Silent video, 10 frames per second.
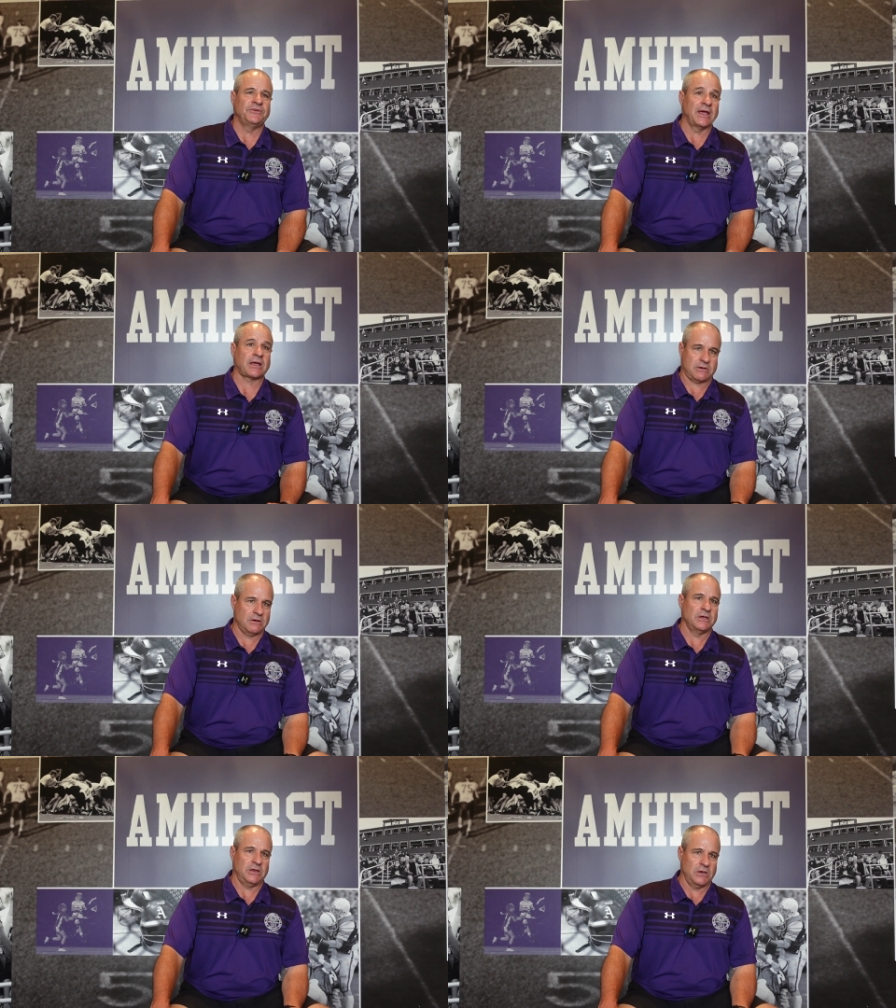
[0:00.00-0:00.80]
Dick,
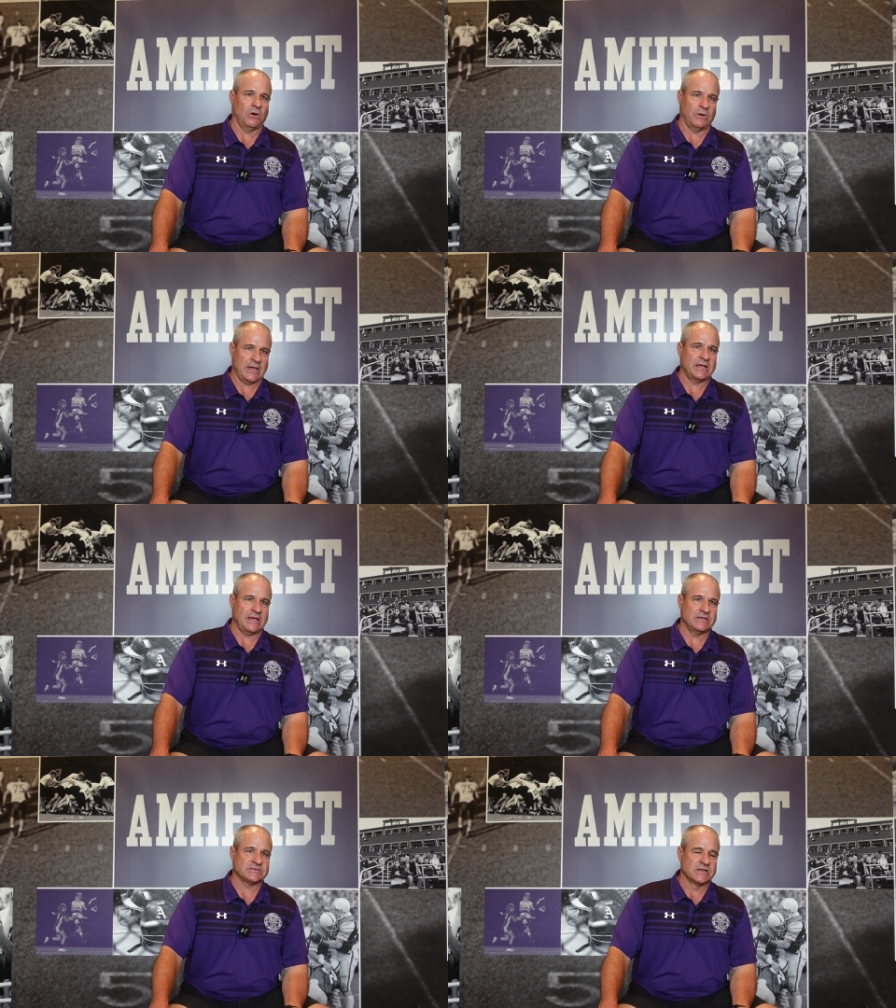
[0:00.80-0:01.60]

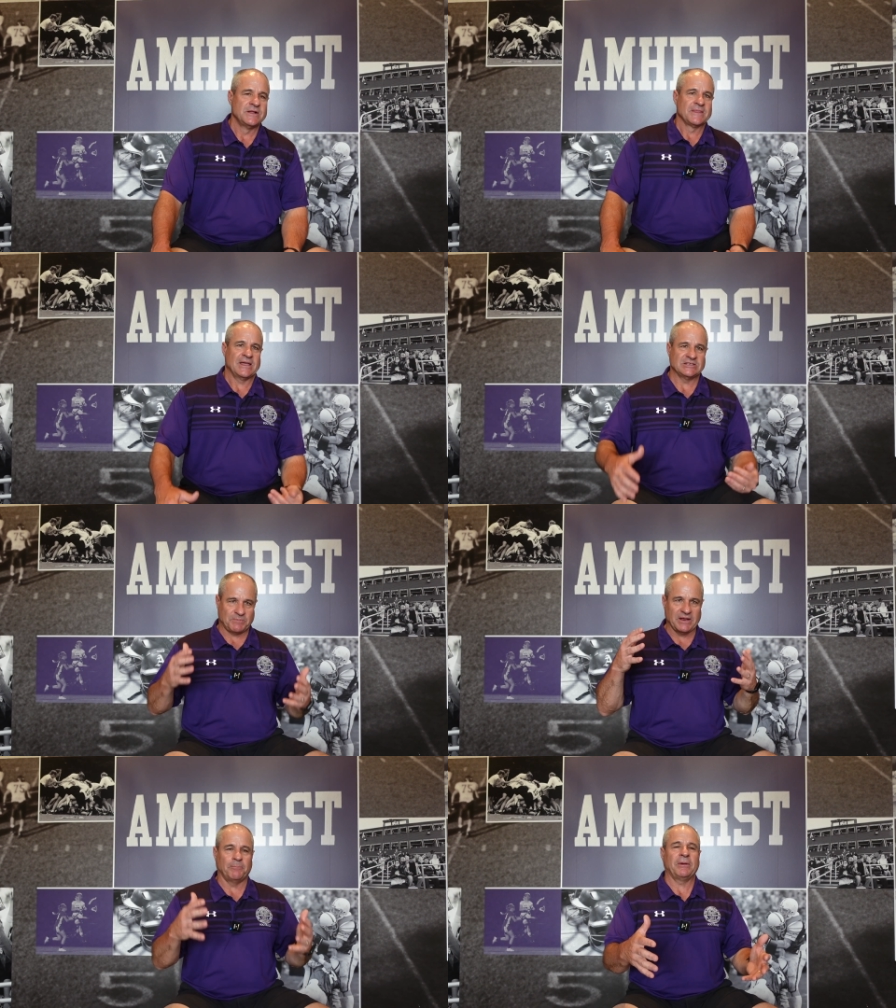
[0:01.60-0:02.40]
as
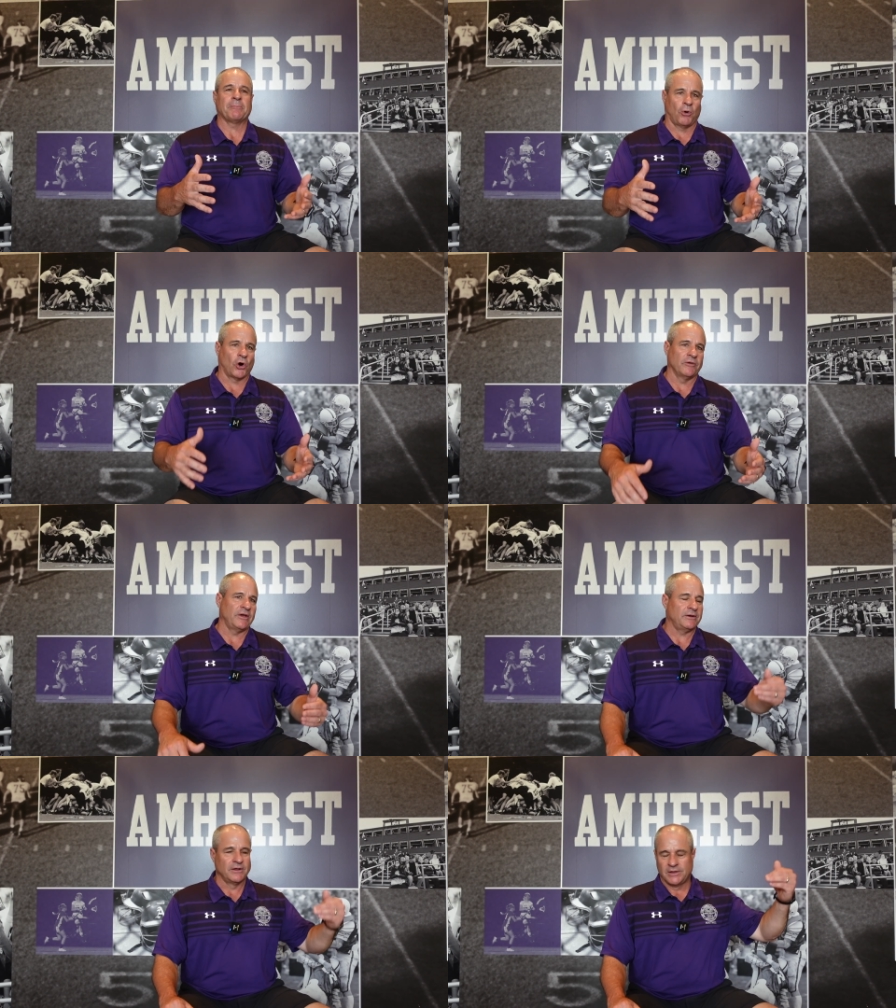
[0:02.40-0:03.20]
being a big part of
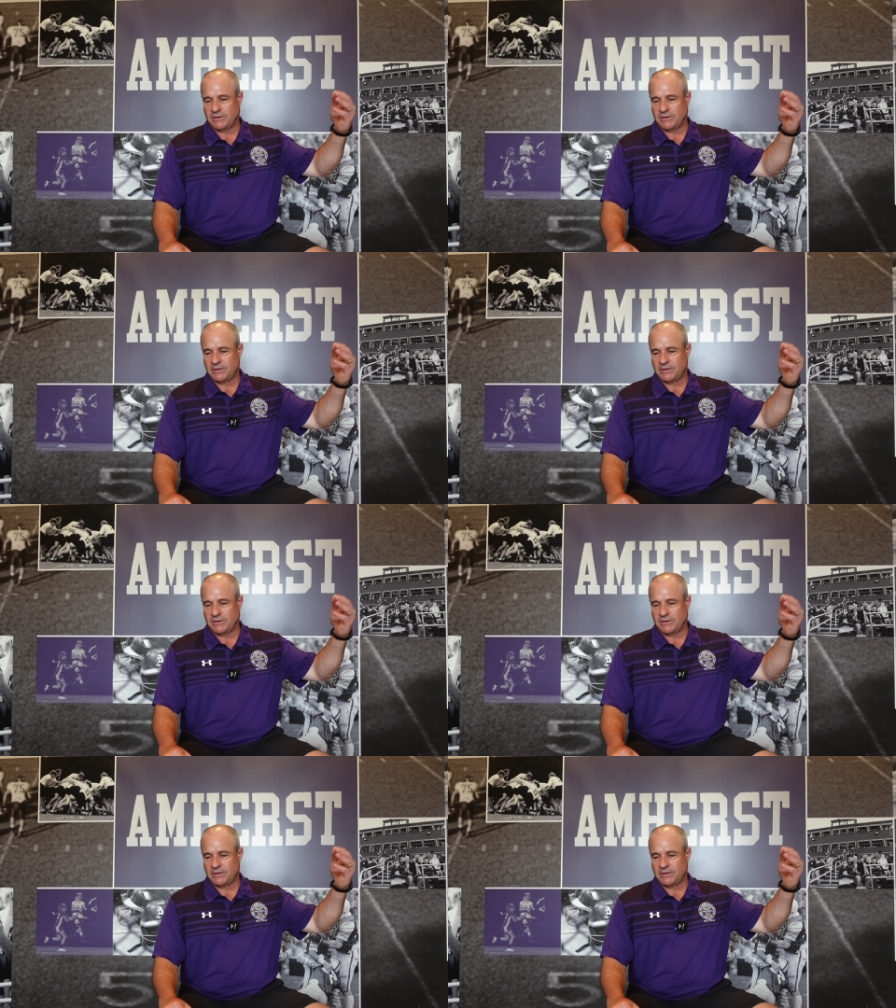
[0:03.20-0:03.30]
it.